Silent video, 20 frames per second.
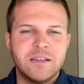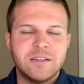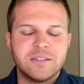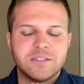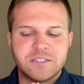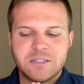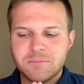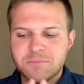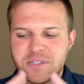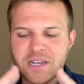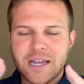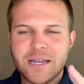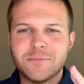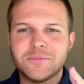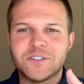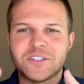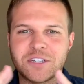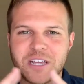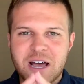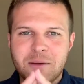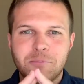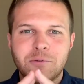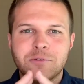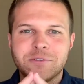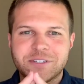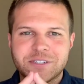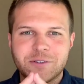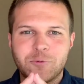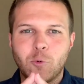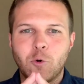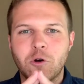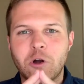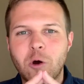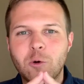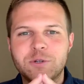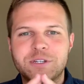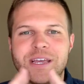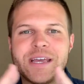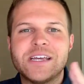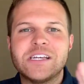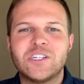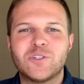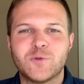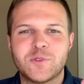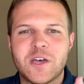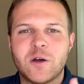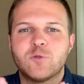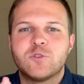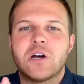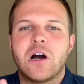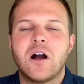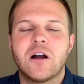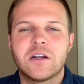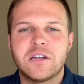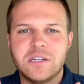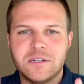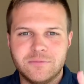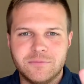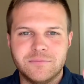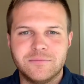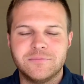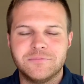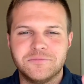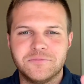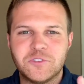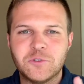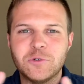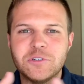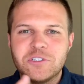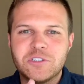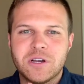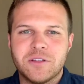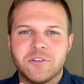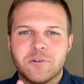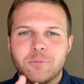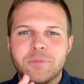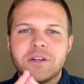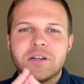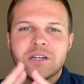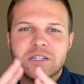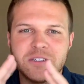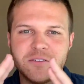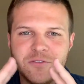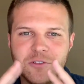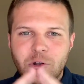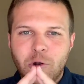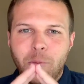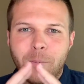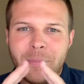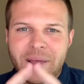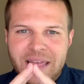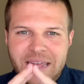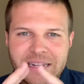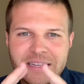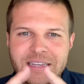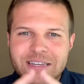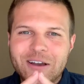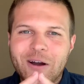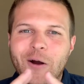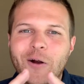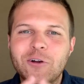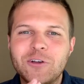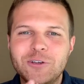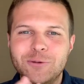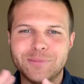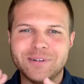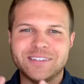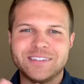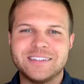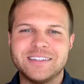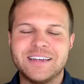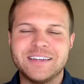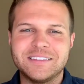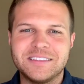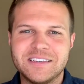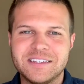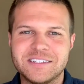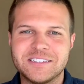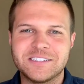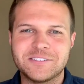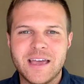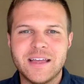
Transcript: Sometimes couples will go days without talking to each other because of little petty arguments like this.